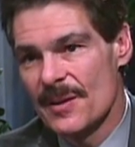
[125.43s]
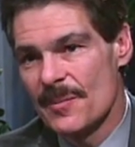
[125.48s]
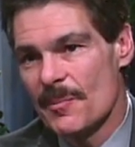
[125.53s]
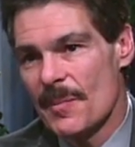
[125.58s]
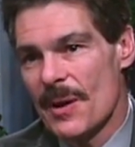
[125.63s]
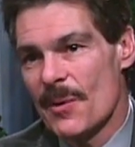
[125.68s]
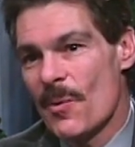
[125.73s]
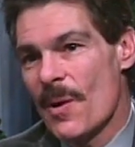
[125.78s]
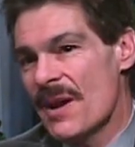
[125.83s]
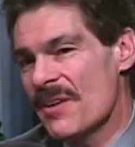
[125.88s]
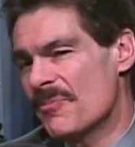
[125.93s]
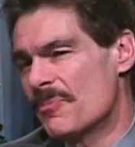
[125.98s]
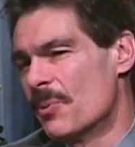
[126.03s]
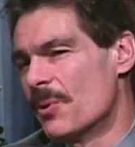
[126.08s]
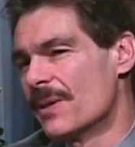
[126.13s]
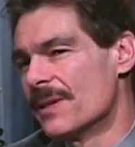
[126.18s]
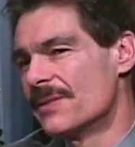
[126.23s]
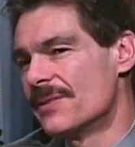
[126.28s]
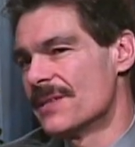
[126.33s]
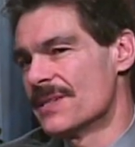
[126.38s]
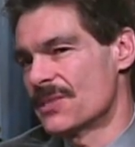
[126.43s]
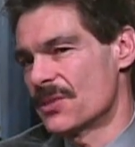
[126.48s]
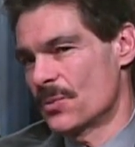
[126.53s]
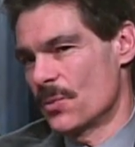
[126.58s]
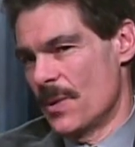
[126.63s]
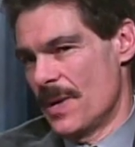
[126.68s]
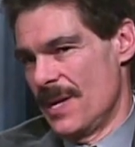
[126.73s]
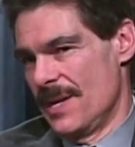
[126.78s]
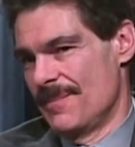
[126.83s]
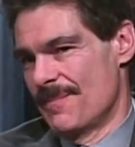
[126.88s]
My wife put it this
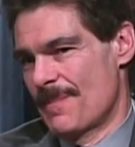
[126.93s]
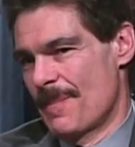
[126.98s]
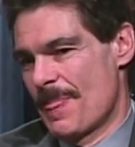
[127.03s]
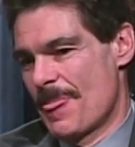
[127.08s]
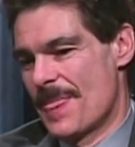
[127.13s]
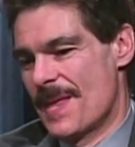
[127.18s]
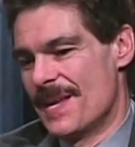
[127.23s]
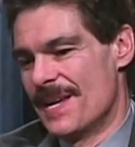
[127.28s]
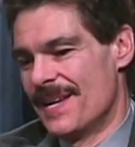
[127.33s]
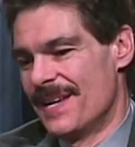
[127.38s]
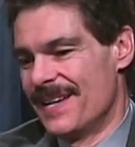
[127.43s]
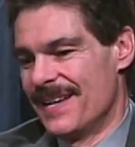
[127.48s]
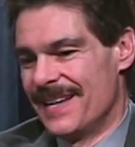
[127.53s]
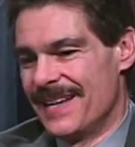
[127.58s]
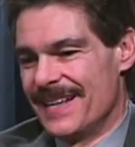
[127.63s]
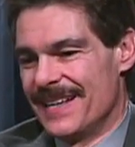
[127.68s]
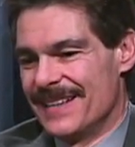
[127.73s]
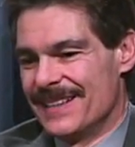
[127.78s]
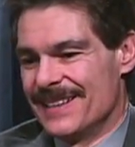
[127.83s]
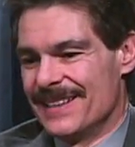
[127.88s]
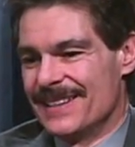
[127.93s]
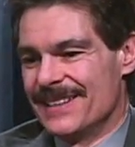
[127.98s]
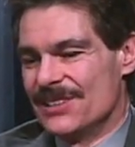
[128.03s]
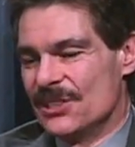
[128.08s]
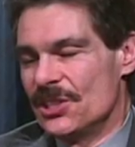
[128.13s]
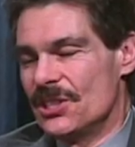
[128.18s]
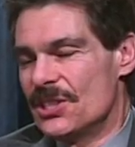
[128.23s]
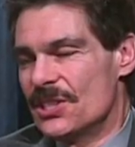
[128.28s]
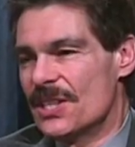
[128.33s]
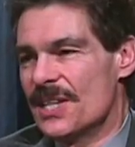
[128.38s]
way.
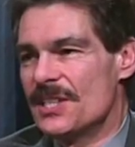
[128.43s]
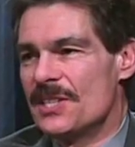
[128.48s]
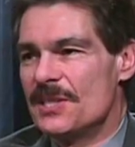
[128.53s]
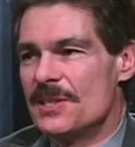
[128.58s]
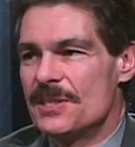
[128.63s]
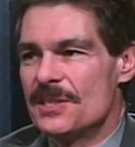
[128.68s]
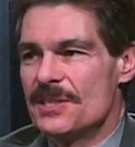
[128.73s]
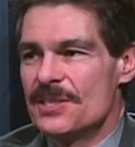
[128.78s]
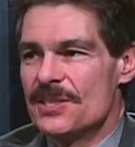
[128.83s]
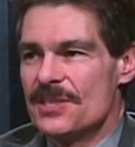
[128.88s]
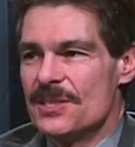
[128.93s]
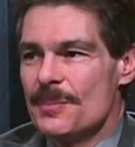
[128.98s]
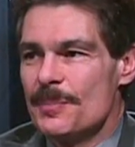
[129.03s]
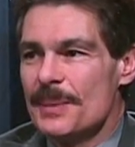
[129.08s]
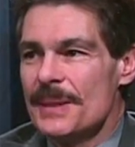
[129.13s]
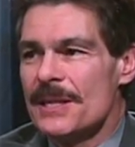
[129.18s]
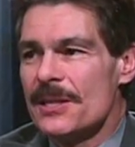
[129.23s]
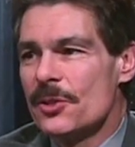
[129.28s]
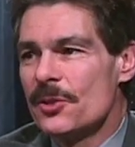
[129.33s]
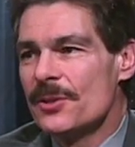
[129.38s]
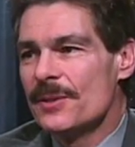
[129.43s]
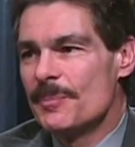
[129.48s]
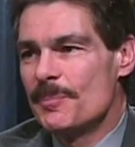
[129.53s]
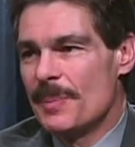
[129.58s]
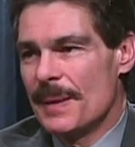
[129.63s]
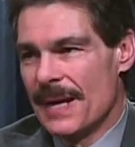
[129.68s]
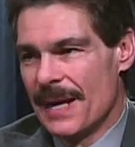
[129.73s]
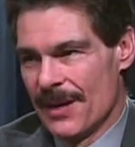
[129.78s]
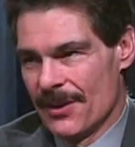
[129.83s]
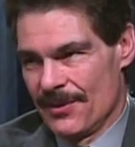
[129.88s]
She said, to be a good
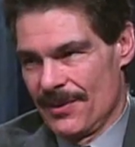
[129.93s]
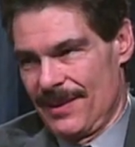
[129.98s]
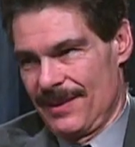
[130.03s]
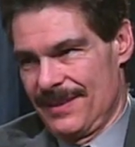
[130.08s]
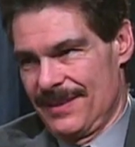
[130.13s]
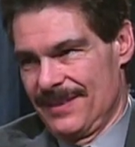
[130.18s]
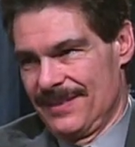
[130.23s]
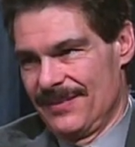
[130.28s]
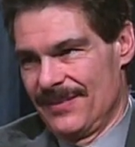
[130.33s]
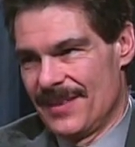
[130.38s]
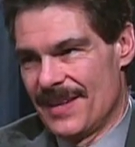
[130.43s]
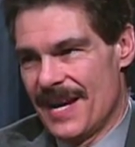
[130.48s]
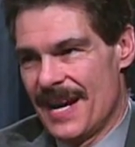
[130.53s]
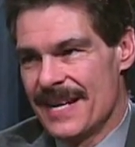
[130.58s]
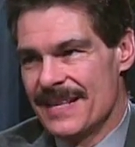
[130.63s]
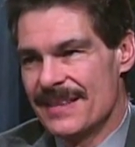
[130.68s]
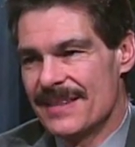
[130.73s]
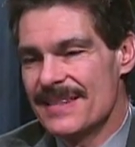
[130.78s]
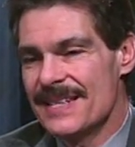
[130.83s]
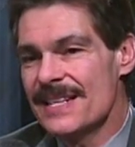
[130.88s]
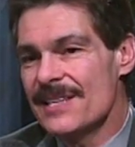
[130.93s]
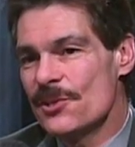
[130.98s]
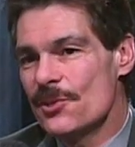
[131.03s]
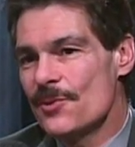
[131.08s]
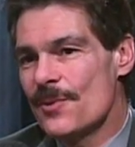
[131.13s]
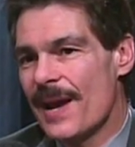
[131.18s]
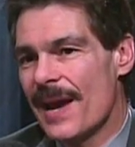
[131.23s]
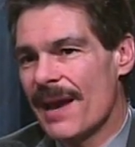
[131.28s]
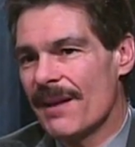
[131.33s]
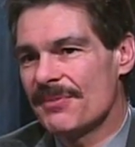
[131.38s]
parent, I think
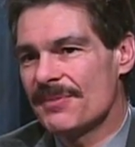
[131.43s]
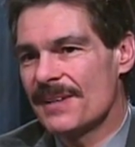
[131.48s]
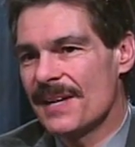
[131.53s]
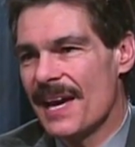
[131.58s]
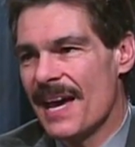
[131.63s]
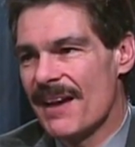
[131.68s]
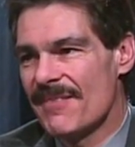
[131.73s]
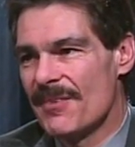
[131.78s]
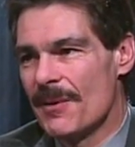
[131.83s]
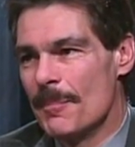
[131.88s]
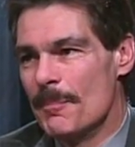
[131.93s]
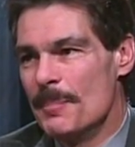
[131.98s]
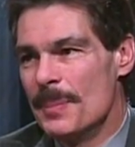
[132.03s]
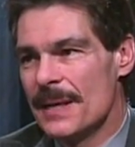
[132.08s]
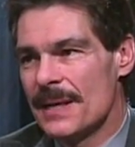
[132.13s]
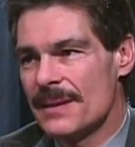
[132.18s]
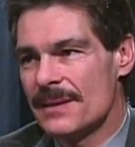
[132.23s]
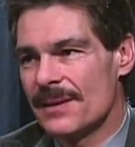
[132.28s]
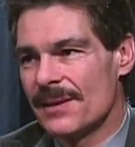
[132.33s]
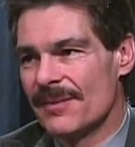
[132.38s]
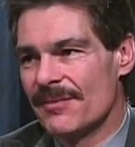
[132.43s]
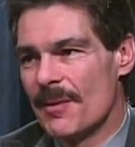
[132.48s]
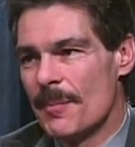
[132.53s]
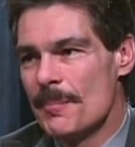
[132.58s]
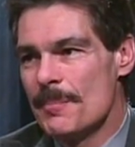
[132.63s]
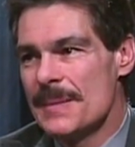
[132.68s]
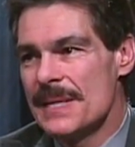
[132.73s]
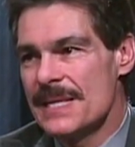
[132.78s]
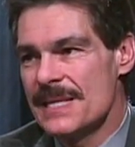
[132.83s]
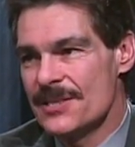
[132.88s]
you have to have a bit of a
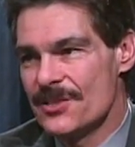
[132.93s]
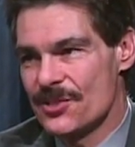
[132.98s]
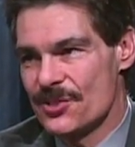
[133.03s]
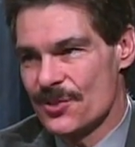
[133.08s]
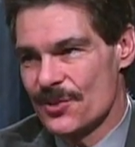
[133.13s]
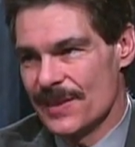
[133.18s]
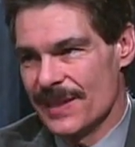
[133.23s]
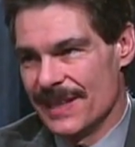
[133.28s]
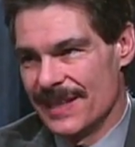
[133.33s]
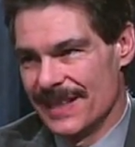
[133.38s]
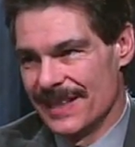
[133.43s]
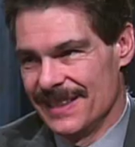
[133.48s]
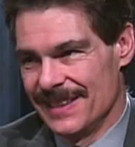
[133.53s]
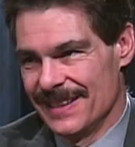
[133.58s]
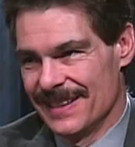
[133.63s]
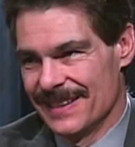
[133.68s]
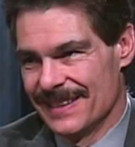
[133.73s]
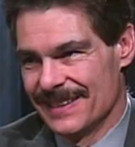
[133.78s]
mean streak in you.